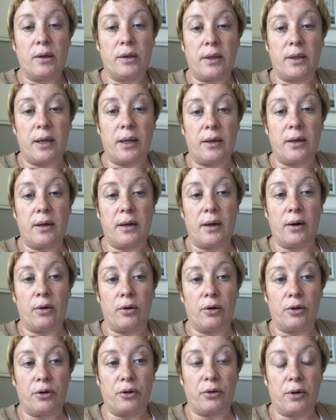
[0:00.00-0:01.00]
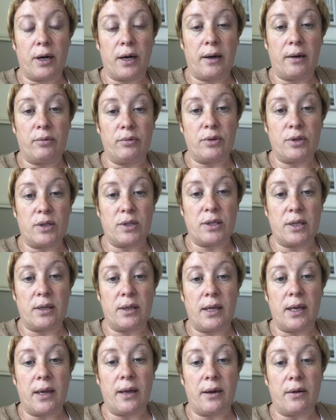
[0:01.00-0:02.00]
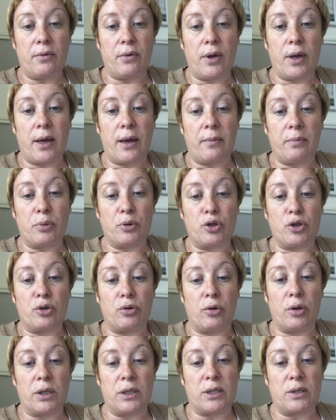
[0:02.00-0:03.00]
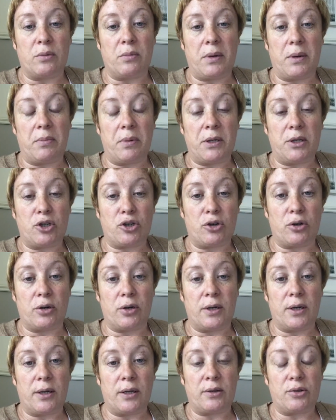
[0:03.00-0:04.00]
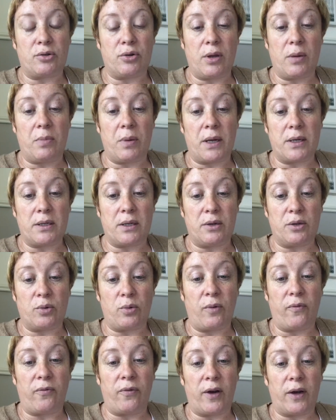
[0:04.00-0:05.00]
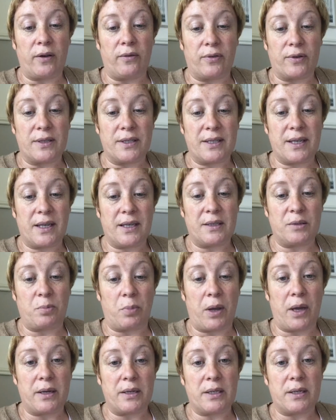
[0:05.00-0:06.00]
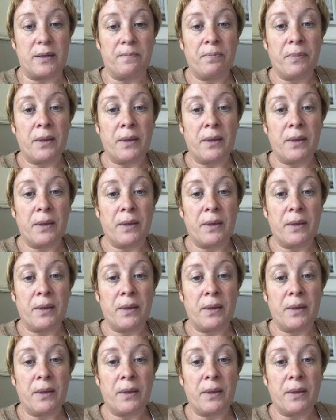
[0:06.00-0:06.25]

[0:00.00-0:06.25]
than other houses in the area, but you're also maybe turning a 3-bed into a 5 or 6-bed.